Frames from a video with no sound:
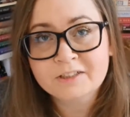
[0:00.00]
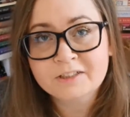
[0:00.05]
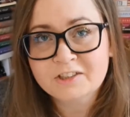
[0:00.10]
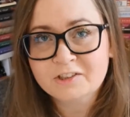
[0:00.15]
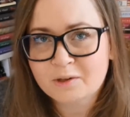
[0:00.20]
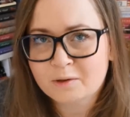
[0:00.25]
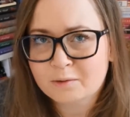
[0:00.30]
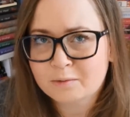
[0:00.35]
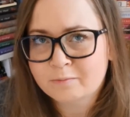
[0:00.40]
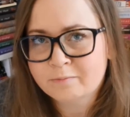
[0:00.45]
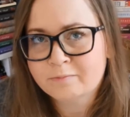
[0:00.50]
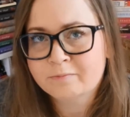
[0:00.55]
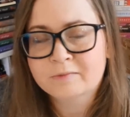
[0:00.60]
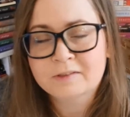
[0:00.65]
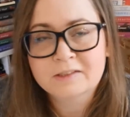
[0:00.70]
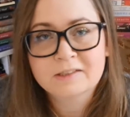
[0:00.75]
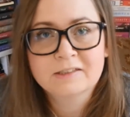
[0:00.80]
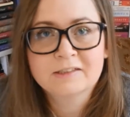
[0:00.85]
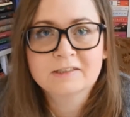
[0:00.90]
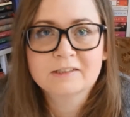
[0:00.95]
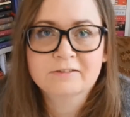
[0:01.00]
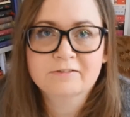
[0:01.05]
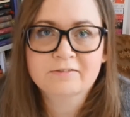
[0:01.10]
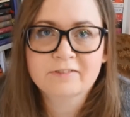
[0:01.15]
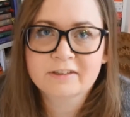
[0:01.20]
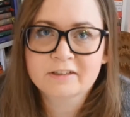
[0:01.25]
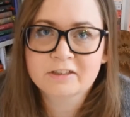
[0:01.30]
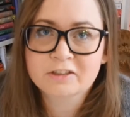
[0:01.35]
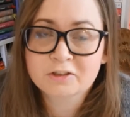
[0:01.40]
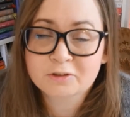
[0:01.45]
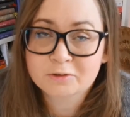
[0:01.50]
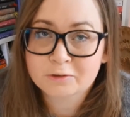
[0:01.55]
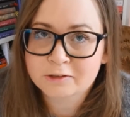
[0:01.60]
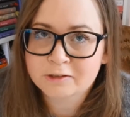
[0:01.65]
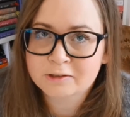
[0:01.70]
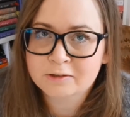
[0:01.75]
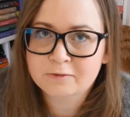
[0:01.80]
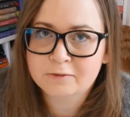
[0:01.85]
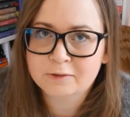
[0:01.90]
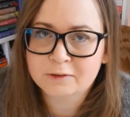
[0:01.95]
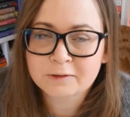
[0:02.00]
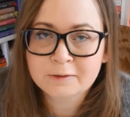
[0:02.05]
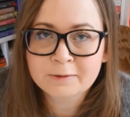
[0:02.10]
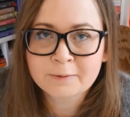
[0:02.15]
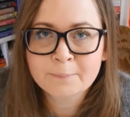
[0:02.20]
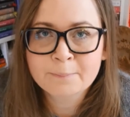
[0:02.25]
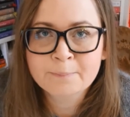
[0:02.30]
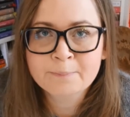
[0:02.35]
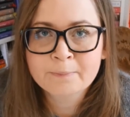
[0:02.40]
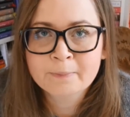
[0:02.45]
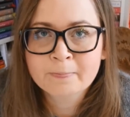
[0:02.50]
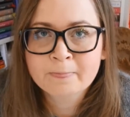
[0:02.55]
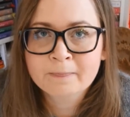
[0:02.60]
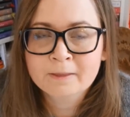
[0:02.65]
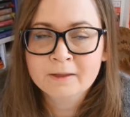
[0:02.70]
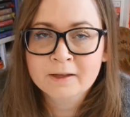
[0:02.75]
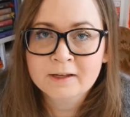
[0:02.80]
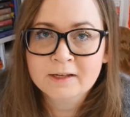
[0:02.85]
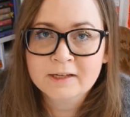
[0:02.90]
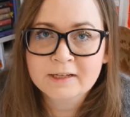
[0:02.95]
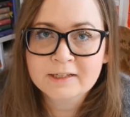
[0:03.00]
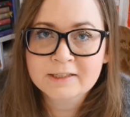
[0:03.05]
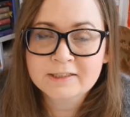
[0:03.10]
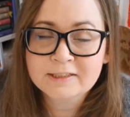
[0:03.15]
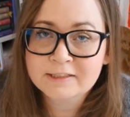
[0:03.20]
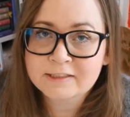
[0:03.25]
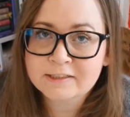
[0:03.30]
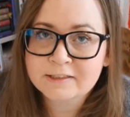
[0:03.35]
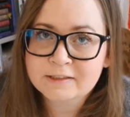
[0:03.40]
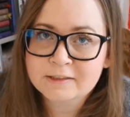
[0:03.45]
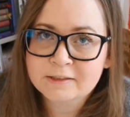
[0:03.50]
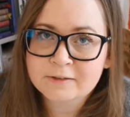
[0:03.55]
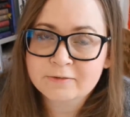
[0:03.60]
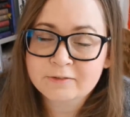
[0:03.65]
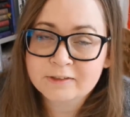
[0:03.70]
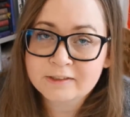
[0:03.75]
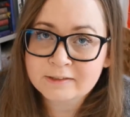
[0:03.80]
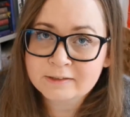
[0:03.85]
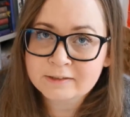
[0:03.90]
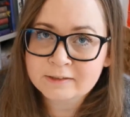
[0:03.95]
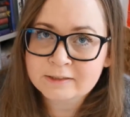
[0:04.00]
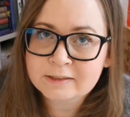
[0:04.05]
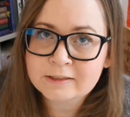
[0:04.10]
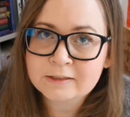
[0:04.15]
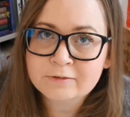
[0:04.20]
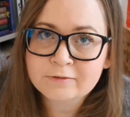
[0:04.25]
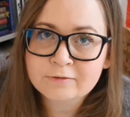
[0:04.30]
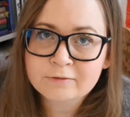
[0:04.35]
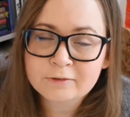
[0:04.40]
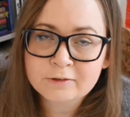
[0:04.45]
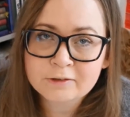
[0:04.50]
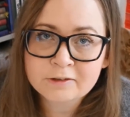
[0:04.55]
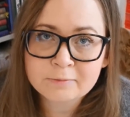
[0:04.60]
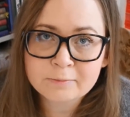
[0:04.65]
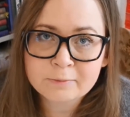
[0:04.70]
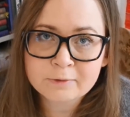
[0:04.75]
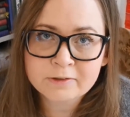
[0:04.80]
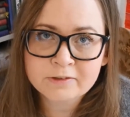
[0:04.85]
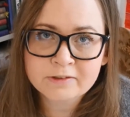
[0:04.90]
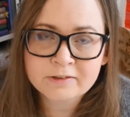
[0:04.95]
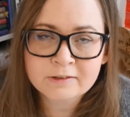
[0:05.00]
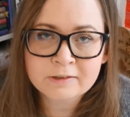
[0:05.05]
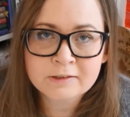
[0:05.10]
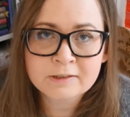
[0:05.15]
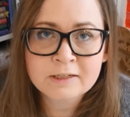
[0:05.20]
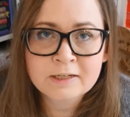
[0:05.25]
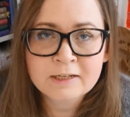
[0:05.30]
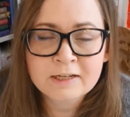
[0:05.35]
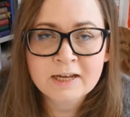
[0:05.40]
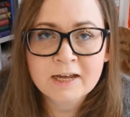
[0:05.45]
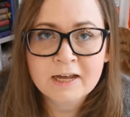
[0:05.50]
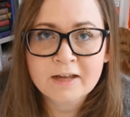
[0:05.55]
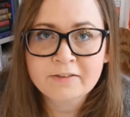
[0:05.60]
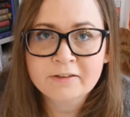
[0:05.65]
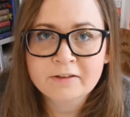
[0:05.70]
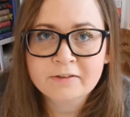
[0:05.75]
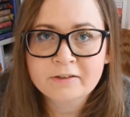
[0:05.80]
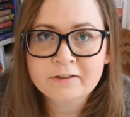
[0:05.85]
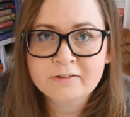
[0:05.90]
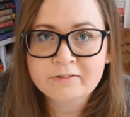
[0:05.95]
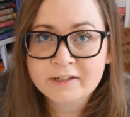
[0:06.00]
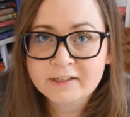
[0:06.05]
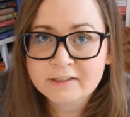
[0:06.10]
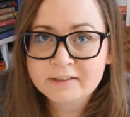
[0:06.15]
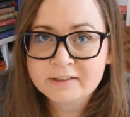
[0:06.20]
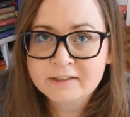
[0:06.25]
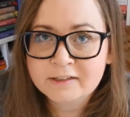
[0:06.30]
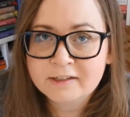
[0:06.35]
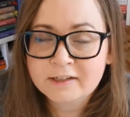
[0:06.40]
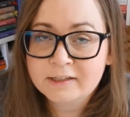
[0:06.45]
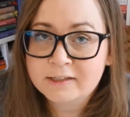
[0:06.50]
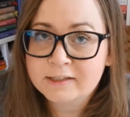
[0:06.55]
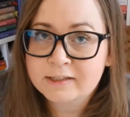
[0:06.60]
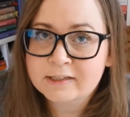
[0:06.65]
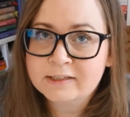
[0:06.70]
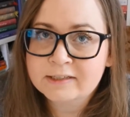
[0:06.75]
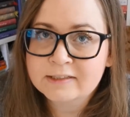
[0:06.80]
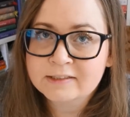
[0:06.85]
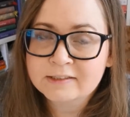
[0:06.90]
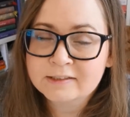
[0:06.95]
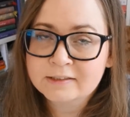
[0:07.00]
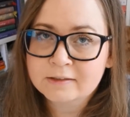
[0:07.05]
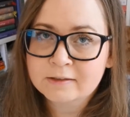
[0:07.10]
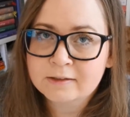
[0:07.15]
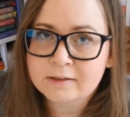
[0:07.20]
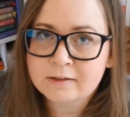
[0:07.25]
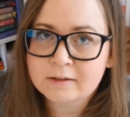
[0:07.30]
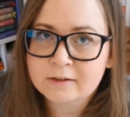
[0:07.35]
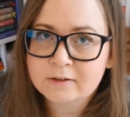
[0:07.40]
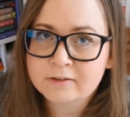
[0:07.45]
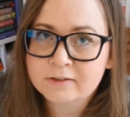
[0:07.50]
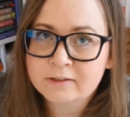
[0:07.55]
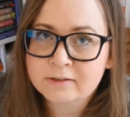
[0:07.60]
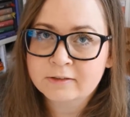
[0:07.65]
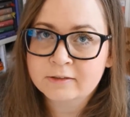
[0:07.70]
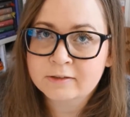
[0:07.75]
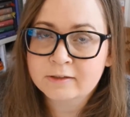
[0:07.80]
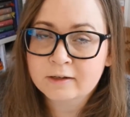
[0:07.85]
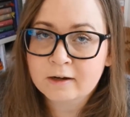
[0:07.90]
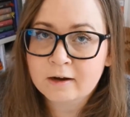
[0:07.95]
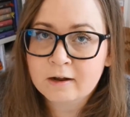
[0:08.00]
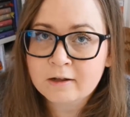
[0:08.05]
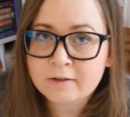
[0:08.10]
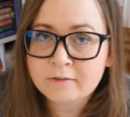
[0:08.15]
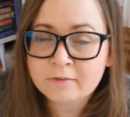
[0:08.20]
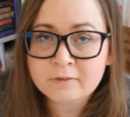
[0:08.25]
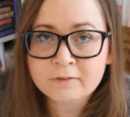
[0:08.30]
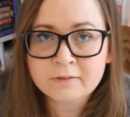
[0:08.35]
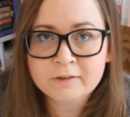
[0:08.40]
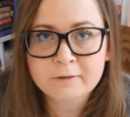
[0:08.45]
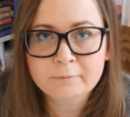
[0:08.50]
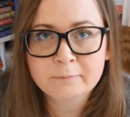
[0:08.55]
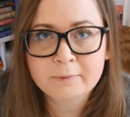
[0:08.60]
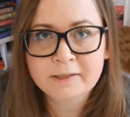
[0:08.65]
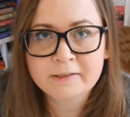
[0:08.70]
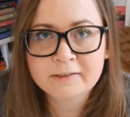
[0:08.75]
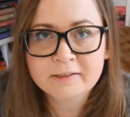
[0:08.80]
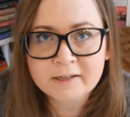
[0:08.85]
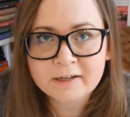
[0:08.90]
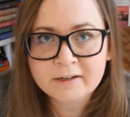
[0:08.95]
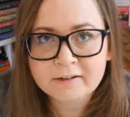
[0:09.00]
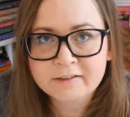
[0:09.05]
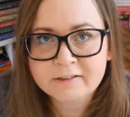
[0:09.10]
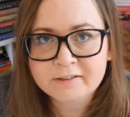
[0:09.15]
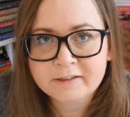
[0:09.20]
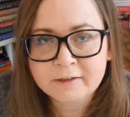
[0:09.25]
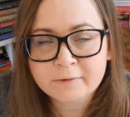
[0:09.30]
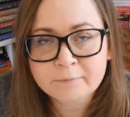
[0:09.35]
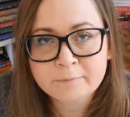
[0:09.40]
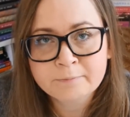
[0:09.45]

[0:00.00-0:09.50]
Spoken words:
So it's a very short novel. It's written in the first person, and the narrator is Lieutenant Glan, the main character.